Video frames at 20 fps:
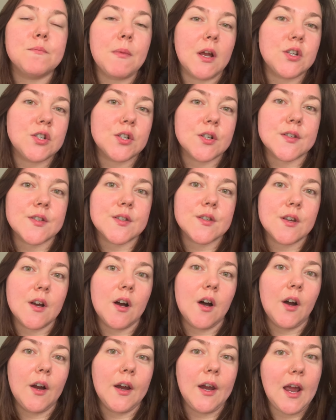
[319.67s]
matchas
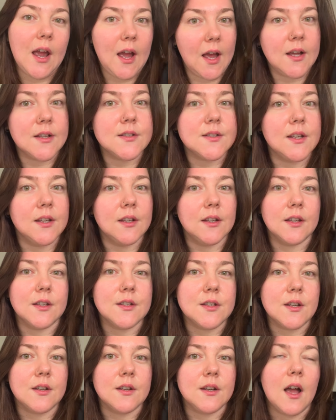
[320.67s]
I had in
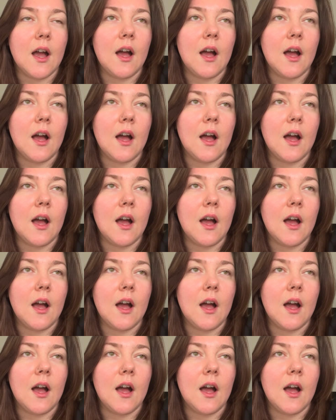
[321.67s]
London,